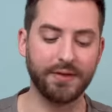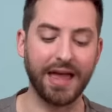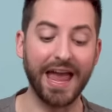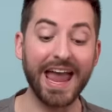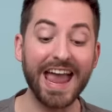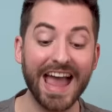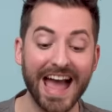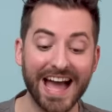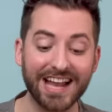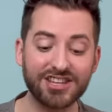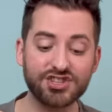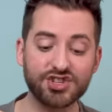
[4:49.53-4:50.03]

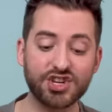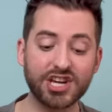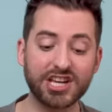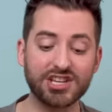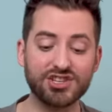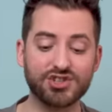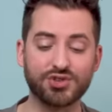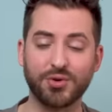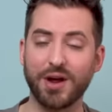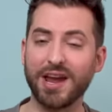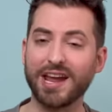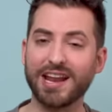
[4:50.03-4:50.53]
And she
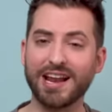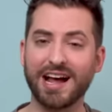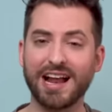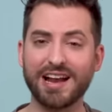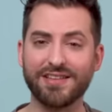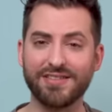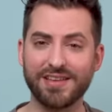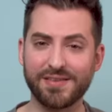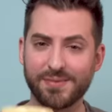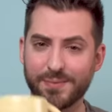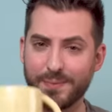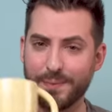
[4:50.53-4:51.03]
can drink it out
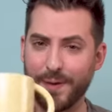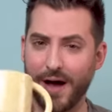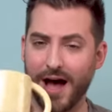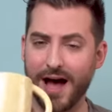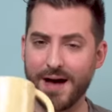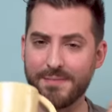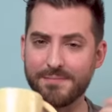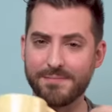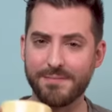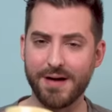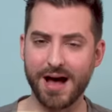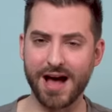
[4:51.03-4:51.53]
of this
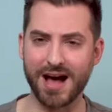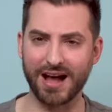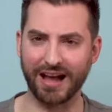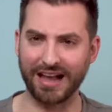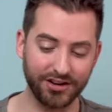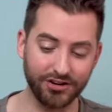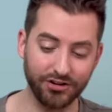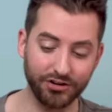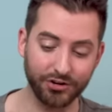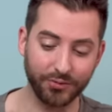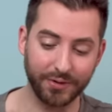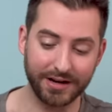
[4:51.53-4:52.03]
bomb
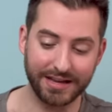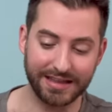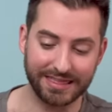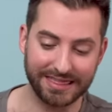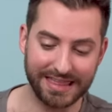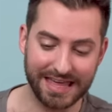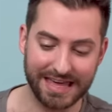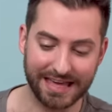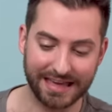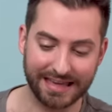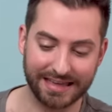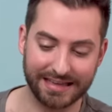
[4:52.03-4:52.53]
mug. Noodle, what do you
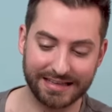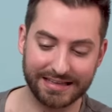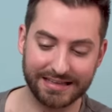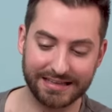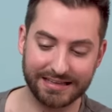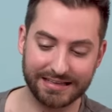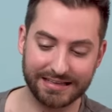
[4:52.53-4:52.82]
think?